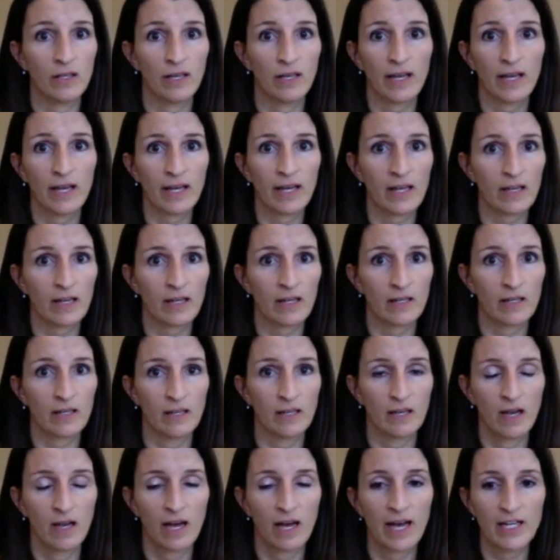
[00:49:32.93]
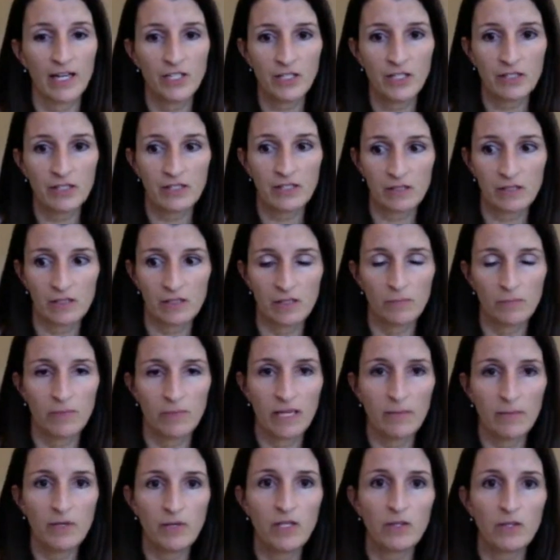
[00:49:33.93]
and I just,
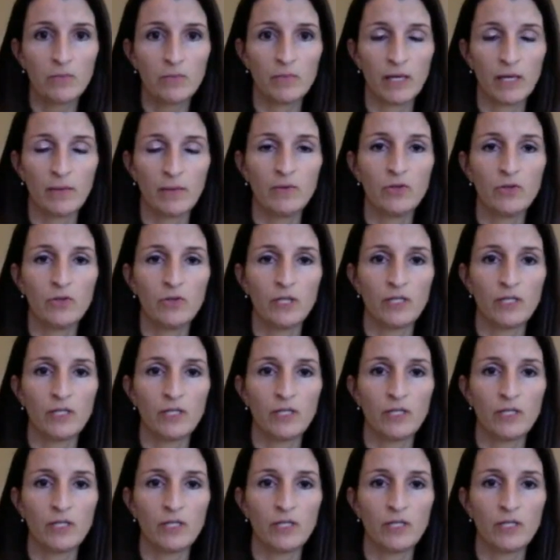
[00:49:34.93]
maybe you